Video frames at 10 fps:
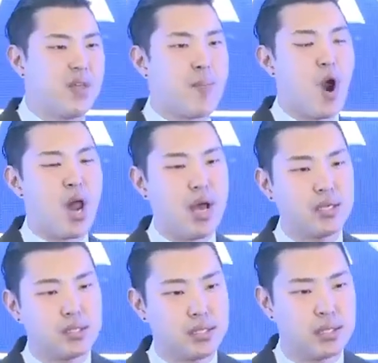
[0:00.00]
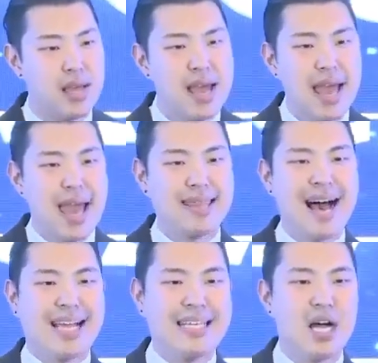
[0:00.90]
the products and
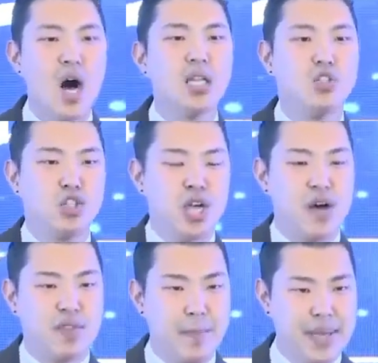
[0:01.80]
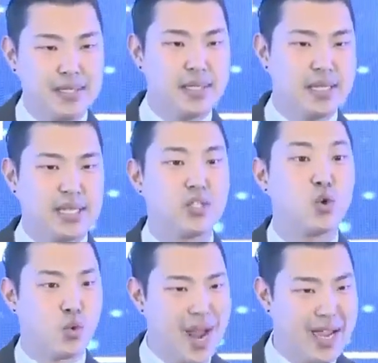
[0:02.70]
the ideology of the business is
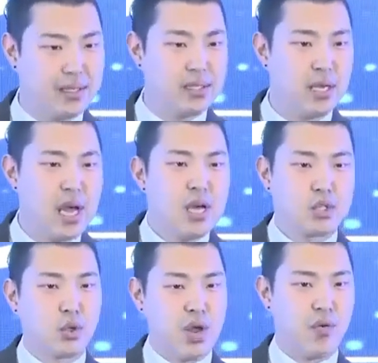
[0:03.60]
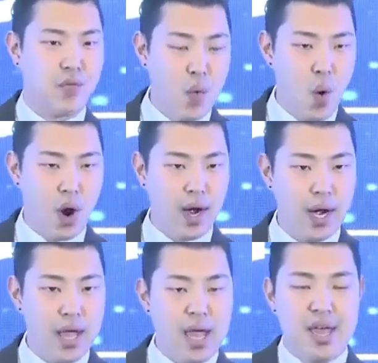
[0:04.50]
great. So therefore,
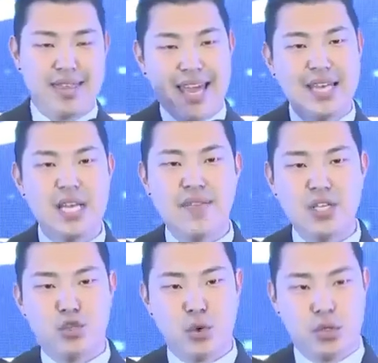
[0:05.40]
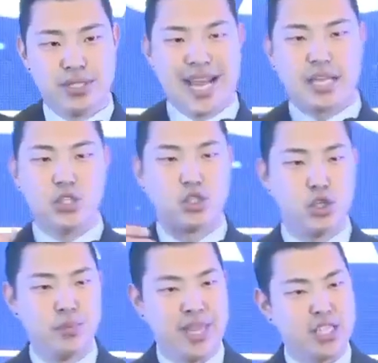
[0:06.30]
the individuals that
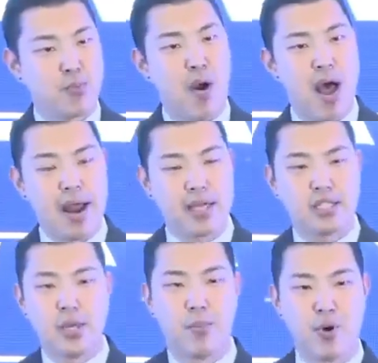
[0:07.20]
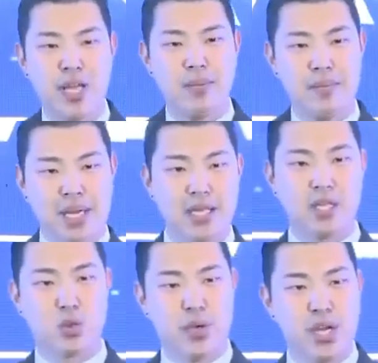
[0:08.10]
consume these products to bring me
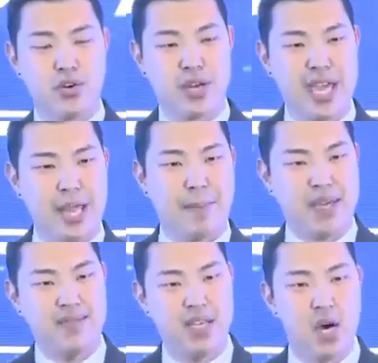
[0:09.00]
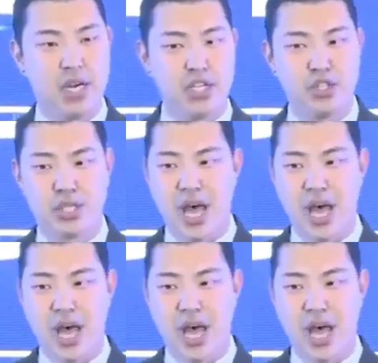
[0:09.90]
the 300K PV on each